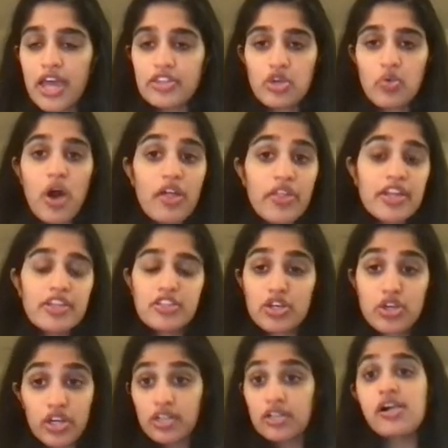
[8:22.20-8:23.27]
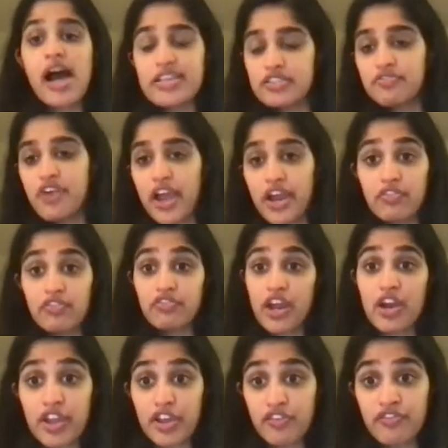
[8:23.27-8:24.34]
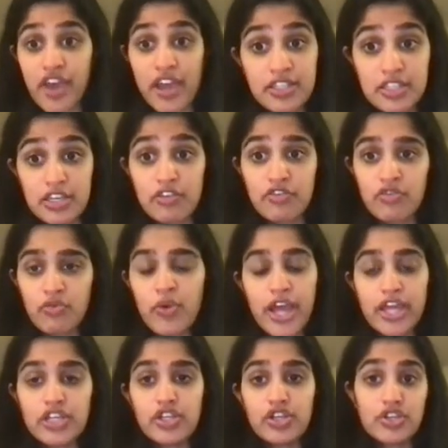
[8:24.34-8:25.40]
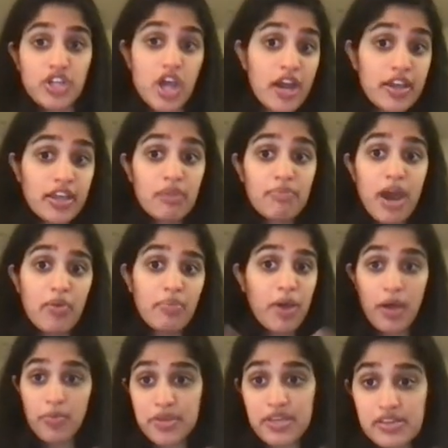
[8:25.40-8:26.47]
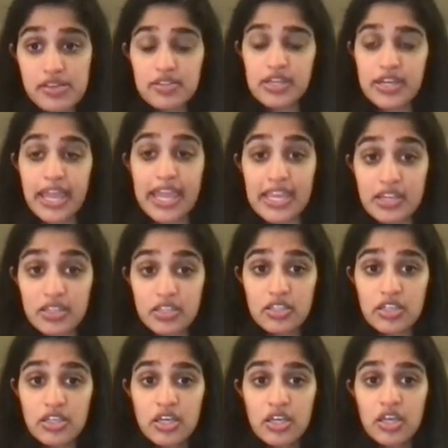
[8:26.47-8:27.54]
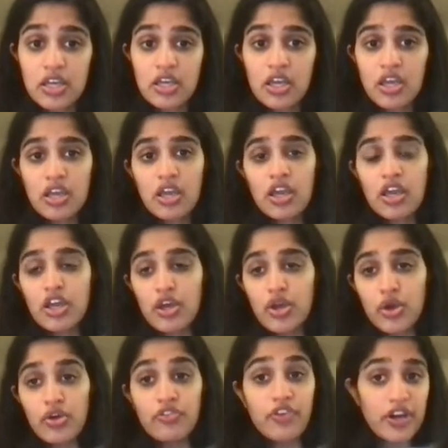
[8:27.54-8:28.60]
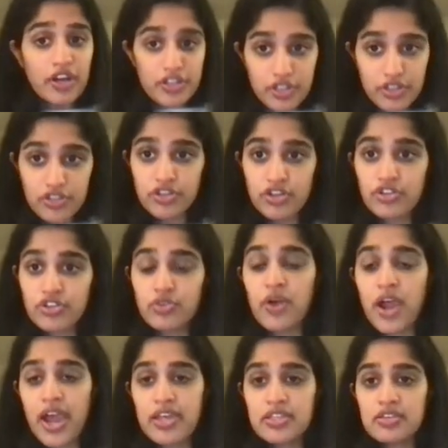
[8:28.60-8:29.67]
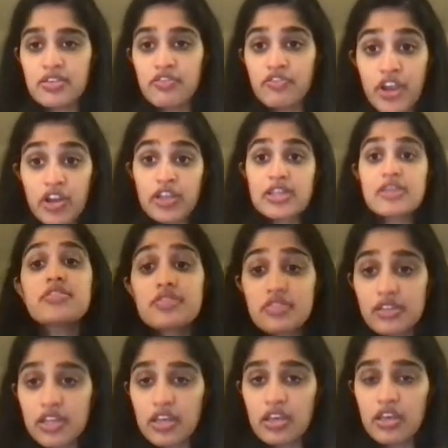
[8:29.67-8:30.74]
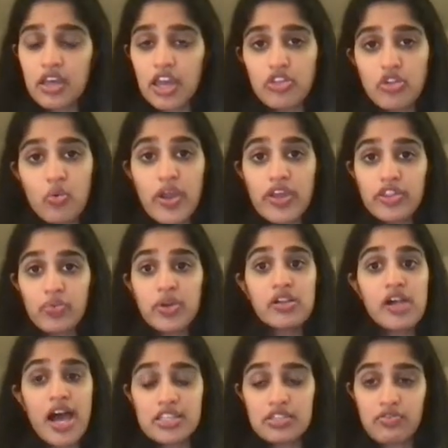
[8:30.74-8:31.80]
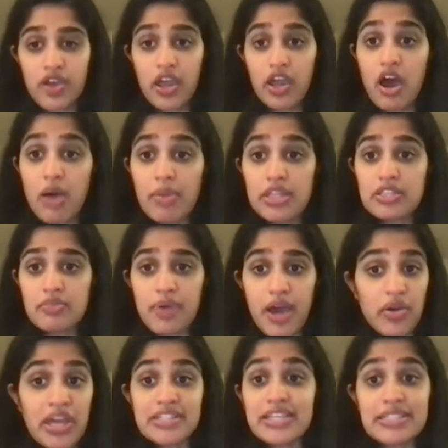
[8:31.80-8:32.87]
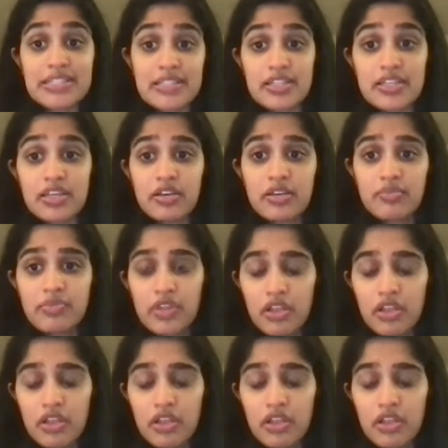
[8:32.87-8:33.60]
And so while that is a good classifier and very effective when you're talking about puppies and hate, fairness concerns arise very easily in the way that we classify comments about identity.